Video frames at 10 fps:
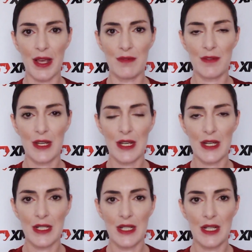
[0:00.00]

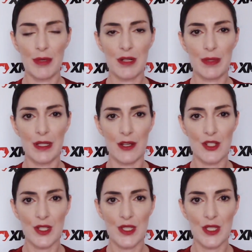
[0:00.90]
Nvidia, but a
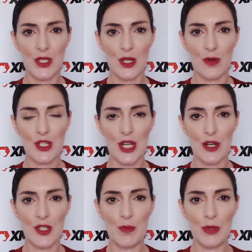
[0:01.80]
plunge in Cisco
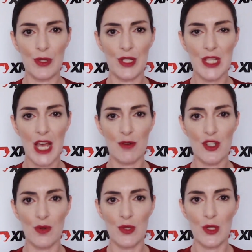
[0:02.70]
shares pulled the Dow
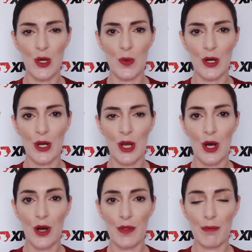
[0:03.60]
Jones lower
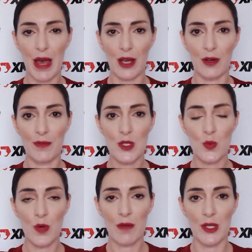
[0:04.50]
on the back of its
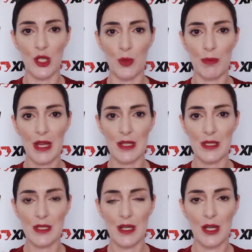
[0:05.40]
revenue
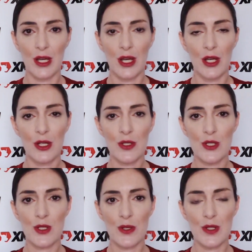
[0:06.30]
miss.
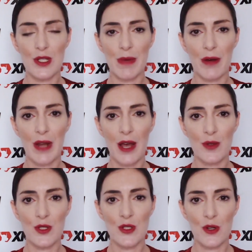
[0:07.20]
Concerns about
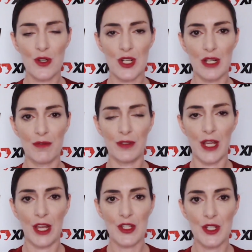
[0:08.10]
how surging
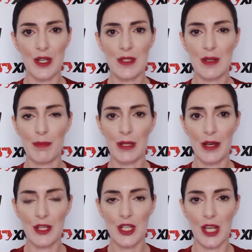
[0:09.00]
inflation and
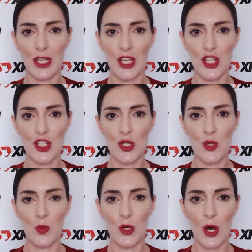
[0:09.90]
supply chain
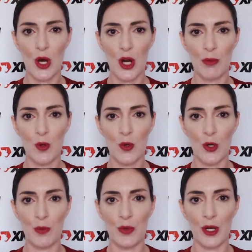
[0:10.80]
issues would harm
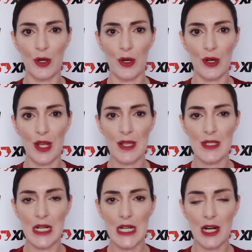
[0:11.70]
corporate earnings
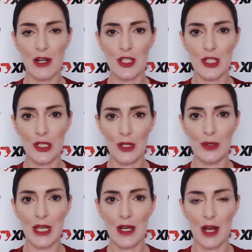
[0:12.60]
are
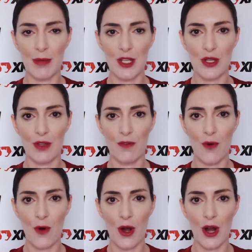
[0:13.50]
slowly coming to the
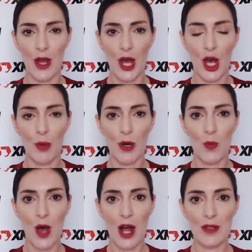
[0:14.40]
fore. But
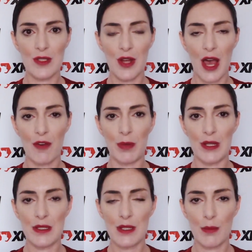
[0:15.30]
whilst there have
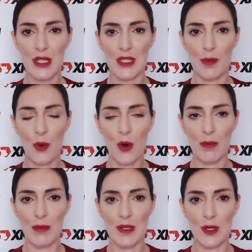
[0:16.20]
been some
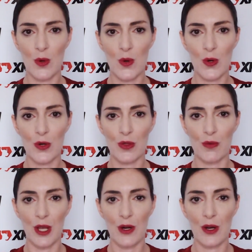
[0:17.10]
disappointments in
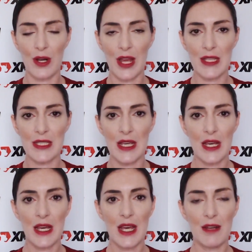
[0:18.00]
Q3 earnings,
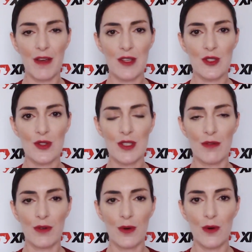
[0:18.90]
investors
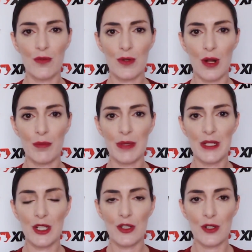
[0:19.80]
have overall been
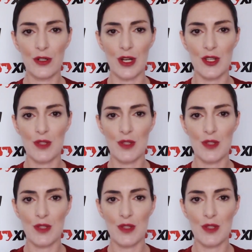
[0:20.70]
encouraged